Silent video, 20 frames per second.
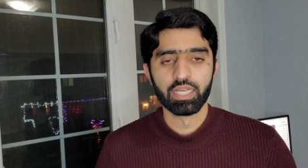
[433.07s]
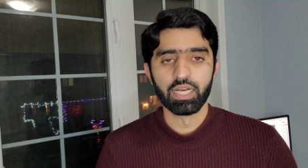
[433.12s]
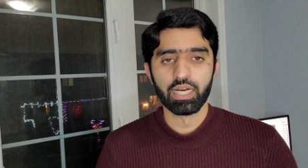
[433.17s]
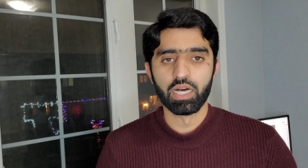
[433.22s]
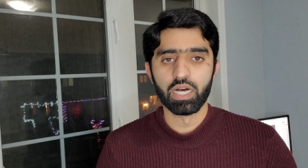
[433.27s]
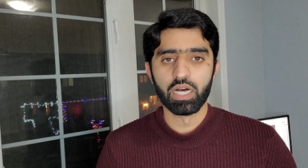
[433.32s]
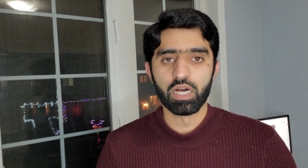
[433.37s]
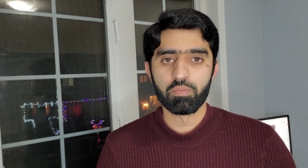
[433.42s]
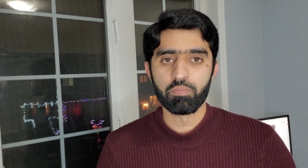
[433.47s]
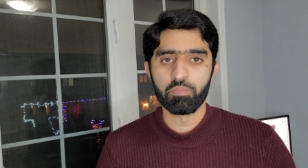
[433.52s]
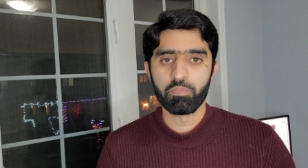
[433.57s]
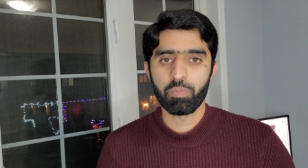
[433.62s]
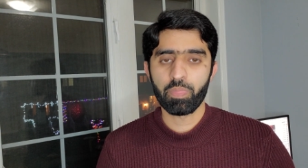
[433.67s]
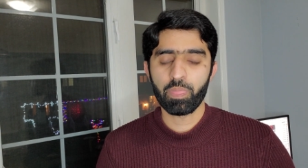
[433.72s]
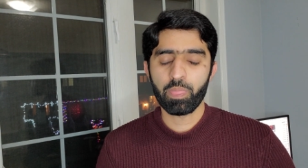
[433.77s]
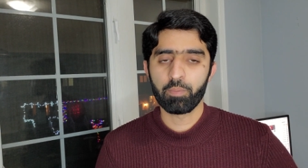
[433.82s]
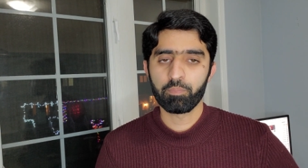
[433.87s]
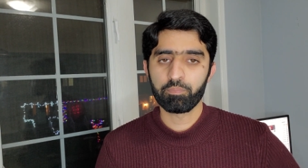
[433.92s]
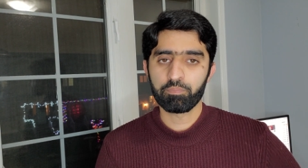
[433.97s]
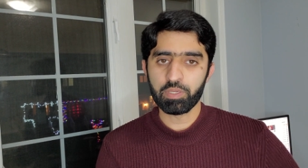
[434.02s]

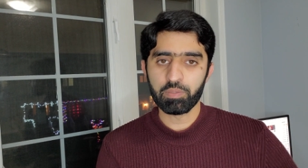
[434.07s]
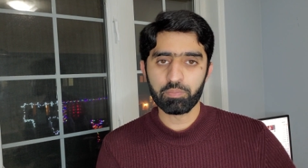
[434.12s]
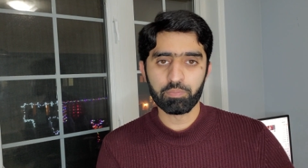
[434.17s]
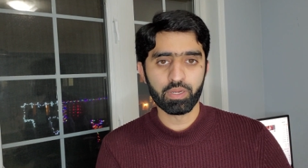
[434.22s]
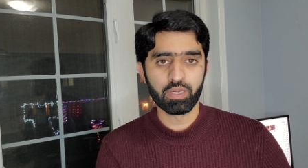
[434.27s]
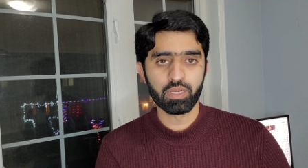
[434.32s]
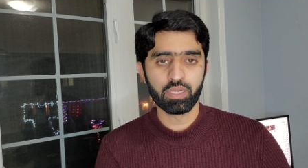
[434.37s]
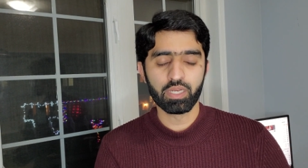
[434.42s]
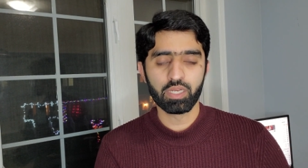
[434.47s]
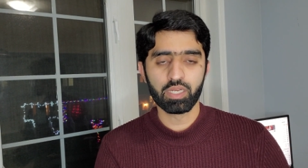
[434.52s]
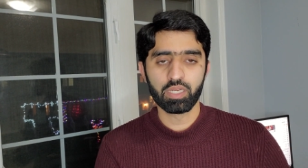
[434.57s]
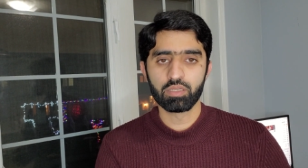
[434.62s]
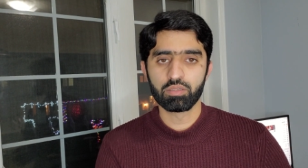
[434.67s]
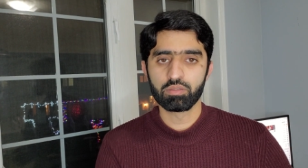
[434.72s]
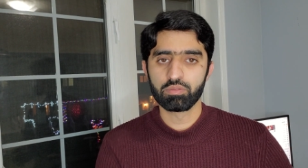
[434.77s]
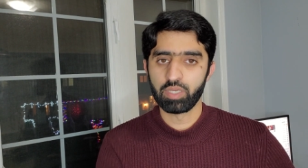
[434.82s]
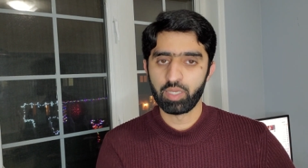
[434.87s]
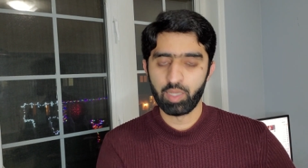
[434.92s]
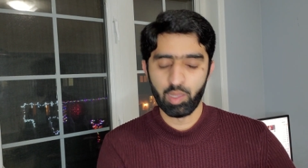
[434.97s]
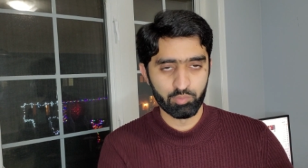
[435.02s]
Um, people
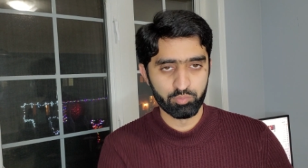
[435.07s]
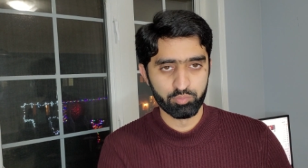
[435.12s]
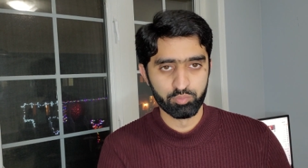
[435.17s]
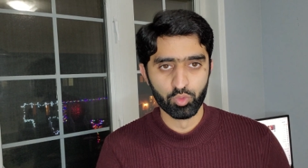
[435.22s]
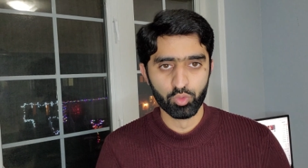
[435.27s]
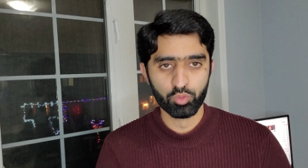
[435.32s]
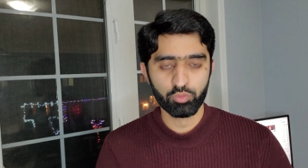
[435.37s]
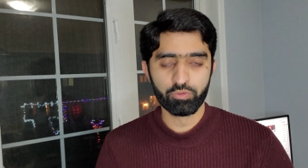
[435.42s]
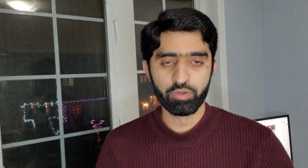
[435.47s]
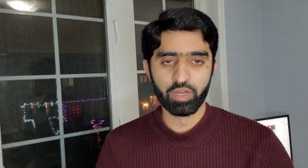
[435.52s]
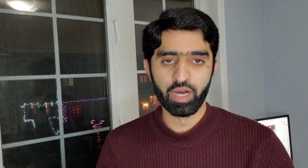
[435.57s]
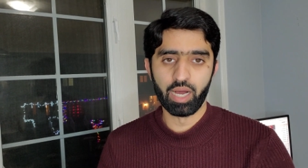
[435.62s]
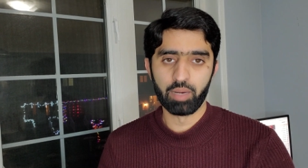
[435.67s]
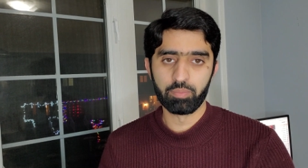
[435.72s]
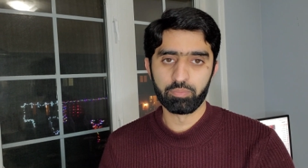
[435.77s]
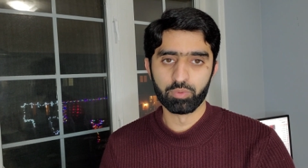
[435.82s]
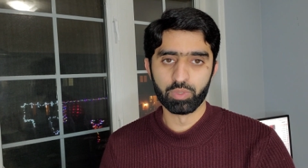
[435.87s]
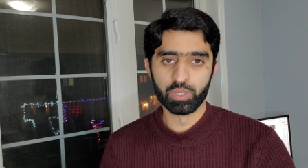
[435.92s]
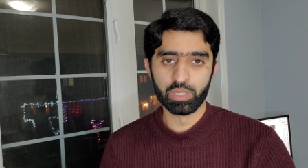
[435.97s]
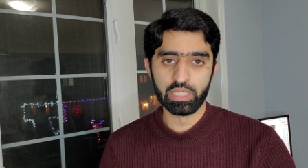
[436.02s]
have moved
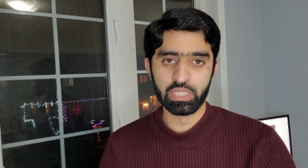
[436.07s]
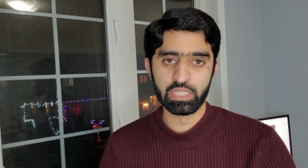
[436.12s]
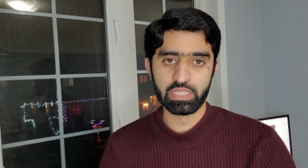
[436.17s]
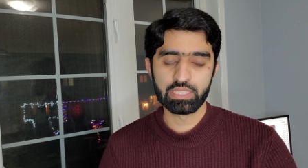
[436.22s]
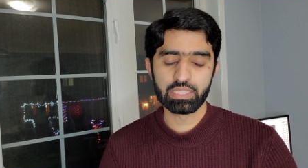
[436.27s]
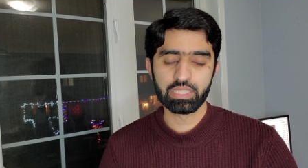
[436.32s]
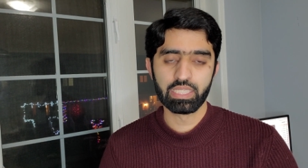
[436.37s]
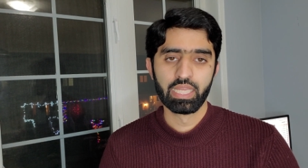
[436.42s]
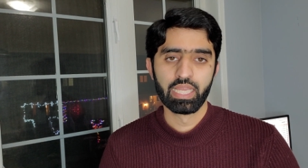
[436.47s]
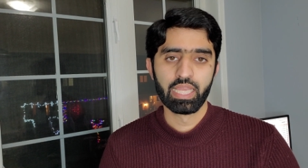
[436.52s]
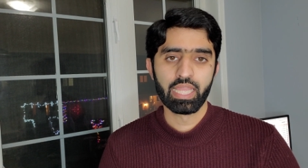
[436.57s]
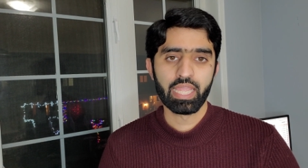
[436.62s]
upwards.